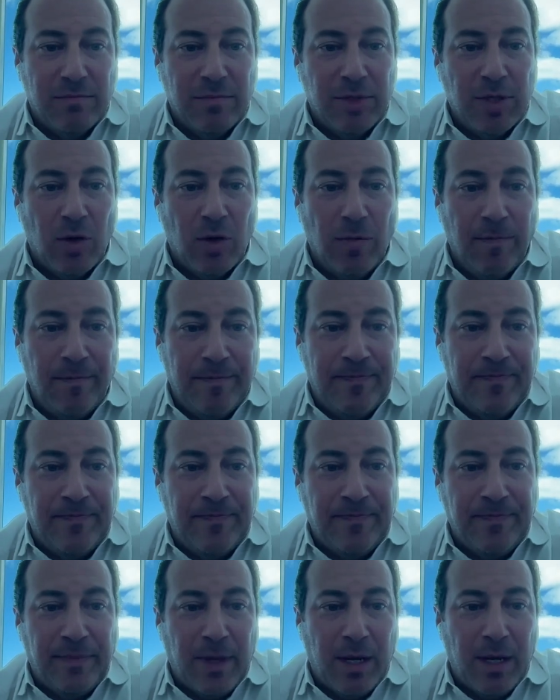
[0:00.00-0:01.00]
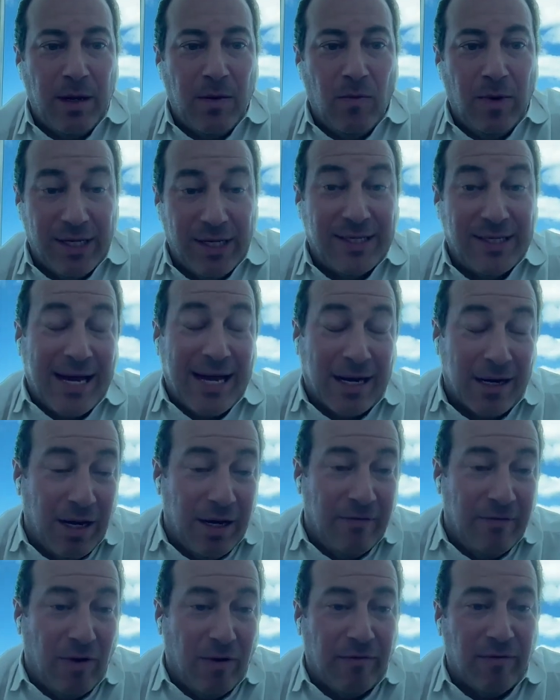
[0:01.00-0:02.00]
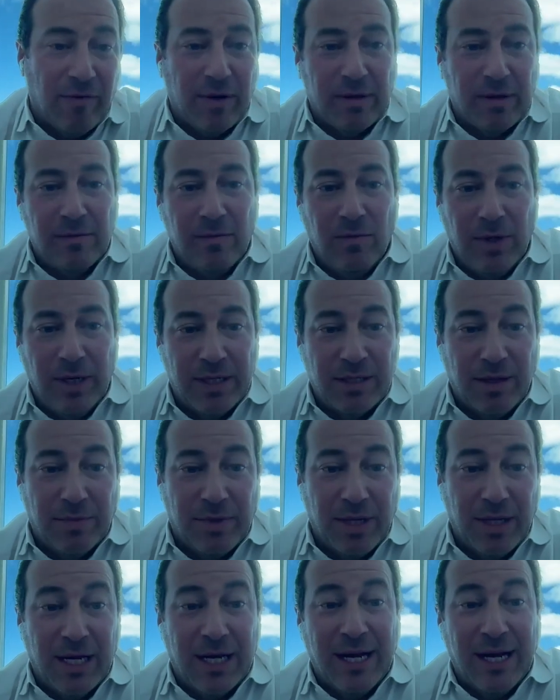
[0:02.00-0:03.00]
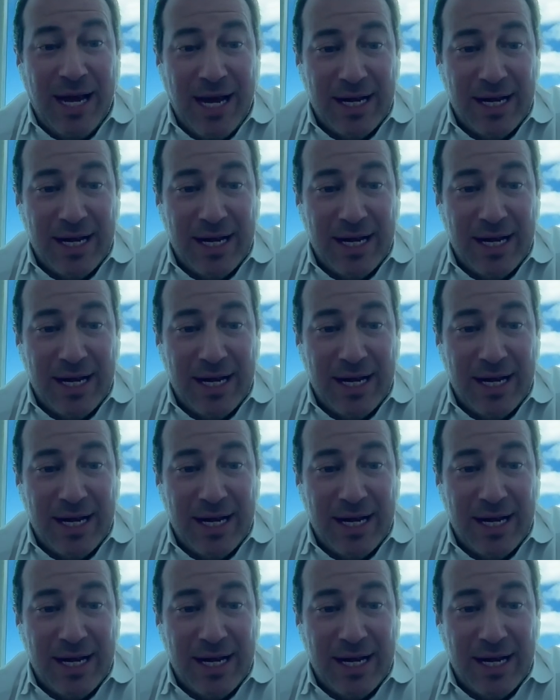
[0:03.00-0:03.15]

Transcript: with them. So when it's that kind of offering, when it's something